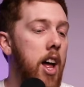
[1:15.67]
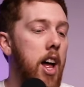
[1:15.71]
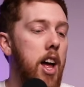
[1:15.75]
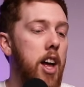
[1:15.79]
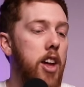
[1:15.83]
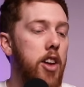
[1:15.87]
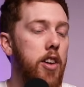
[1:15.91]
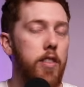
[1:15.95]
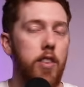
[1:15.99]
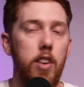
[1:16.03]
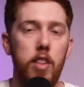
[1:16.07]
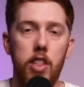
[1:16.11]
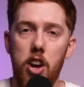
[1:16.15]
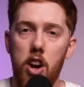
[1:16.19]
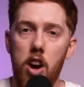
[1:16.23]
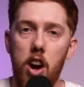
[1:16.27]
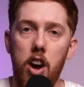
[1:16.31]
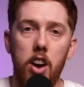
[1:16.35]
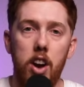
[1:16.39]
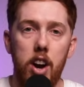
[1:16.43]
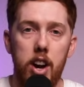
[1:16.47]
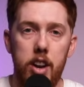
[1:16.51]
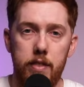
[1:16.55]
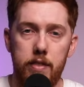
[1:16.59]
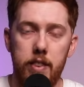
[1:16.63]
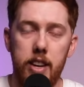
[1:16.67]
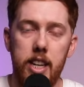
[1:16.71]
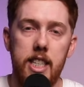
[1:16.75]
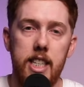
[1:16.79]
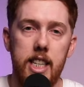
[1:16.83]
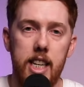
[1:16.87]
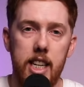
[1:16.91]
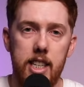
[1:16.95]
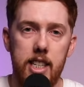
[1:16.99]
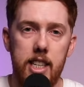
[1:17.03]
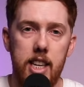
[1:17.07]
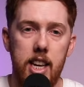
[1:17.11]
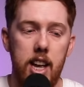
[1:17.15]
You've got the 990
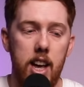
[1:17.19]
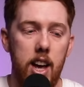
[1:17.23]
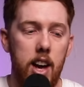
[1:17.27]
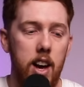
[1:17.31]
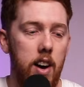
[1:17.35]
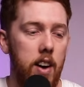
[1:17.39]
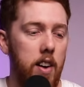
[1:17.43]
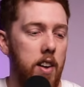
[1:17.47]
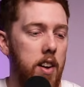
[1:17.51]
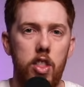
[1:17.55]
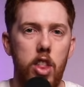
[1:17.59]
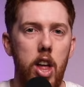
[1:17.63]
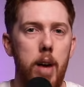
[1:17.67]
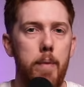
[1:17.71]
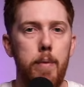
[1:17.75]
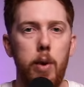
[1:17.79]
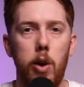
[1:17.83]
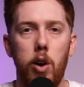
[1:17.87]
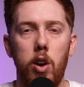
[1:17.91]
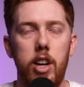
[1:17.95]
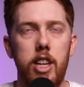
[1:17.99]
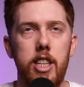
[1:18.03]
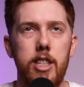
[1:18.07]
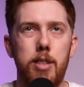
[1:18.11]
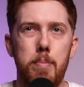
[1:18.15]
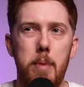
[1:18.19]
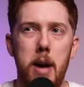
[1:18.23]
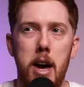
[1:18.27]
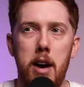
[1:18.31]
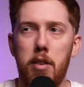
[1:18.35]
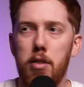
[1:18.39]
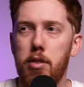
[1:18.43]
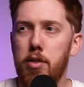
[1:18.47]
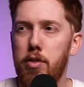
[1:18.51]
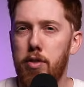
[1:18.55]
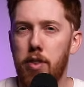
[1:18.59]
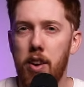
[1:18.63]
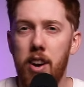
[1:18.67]
V6 here. That model is about
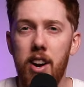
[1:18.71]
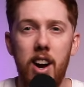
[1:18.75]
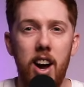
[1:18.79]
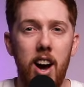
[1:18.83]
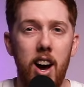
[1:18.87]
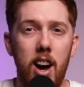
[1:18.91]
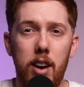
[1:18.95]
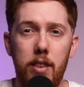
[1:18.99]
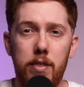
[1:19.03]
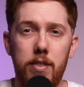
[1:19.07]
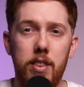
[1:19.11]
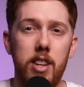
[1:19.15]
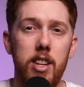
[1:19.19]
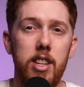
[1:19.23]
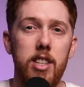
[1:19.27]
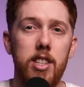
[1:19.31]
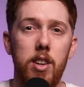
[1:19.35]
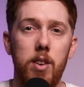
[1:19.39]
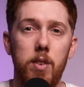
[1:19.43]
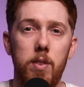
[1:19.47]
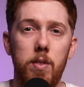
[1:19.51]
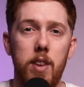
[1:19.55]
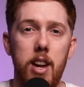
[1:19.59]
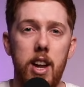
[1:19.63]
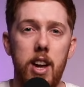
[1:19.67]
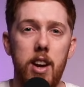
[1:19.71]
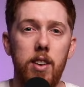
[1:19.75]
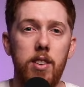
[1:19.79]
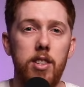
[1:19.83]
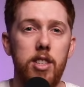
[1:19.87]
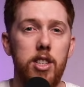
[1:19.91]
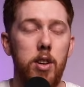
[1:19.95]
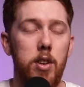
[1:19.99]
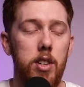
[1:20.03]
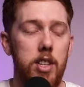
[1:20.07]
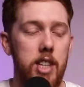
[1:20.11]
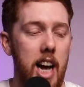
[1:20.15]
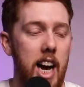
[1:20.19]
3.5 years old now,
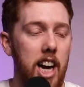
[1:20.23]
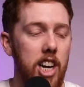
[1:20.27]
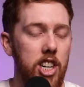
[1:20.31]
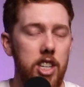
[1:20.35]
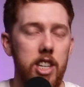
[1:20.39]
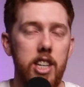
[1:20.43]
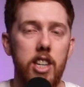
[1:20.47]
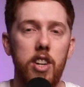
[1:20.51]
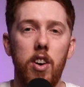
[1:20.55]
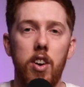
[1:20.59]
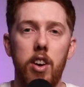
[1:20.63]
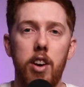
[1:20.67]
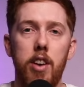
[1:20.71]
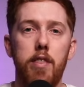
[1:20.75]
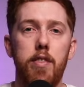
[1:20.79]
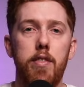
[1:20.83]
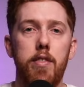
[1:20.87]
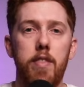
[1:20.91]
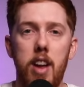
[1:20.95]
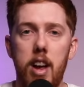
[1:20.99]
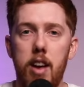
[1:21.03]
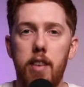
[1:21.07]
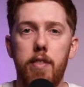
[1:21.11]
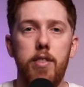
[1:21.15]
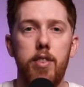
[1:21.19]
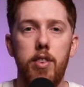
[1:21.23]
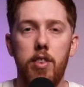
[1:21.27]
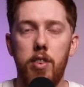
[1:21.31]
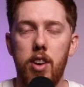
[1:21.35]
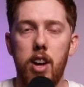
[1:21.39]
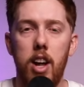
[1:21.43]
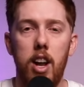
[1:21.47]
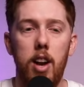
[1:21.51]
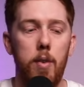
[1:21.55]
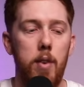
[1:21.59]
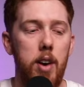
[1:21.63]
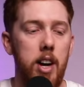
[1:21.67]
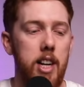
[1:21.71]
so it's actually gotten a fair few
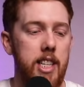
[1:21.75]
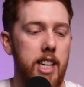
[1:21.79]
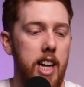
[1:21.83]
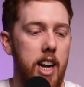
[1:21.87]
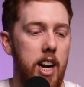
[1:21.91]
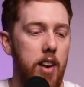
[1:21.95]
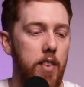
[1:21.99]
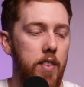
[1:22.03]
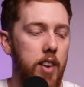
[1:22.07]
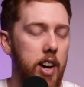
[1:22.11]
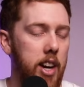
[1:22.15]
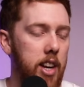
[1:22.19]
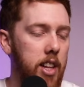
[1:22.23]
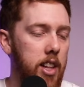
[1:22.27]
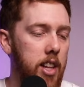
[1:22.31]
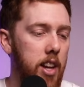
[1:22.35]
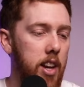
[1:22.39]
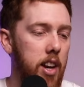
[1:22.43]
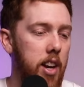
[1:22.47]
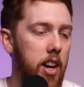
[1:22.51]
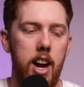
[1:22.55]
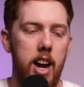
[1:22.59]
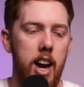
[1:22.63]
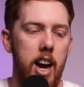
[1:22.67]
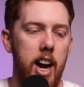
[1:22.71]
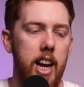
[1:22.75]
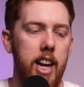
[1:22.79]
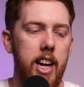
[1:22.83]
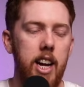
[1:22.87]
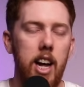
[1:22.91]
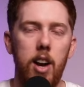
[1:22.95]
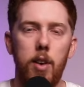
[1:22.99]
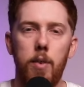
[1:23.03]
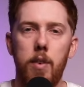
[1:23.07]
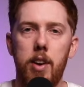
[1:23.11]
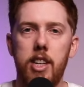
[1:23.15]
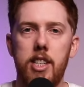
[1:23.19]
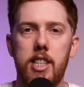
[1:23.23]
colorways, and I reckon that any
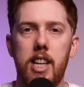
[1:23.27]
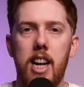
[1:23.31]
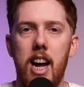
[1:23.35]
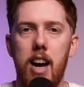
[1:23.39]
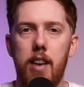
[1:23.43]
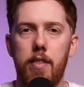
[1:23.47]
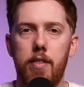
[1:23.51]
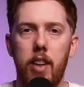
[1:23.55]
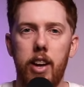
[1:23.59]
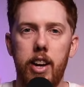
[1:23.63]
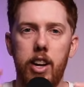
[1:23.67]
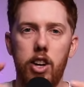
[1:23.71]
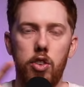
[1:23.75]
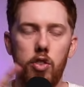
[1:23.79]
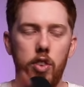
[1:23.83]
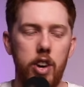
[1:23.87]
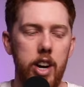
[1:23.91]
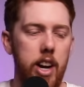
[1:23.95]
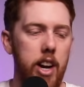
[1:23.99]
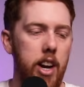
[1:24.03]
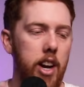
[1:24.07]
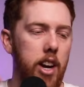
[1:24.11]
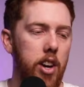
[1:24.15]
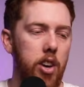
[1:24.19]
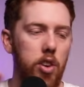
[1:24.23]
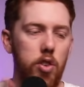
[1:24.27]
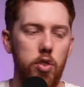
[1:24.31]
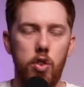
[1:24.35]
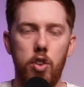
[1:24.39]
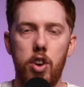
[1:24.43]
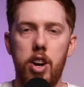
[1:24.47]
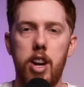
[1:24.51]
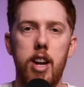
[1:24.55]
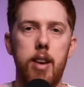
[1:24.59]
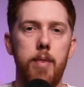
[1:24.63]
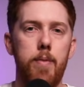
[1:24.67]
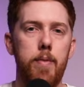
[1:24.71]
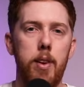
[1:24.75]
colorways that have like green,
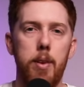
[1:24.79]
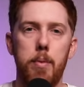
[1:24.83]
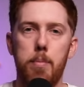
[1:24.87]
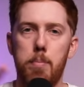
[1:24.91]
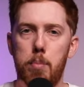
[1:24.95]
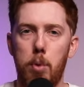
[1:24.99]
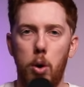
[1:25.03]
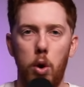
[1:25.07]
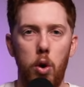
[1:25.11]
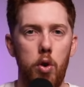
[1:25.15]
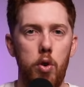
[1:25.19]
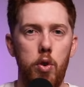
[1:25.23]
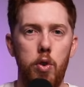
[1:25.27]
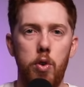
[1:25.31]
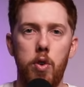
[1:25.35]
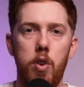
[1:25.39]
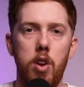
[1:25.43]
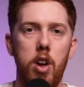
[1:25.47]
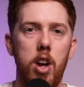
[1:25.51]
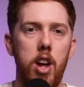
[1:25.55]
cream, blue,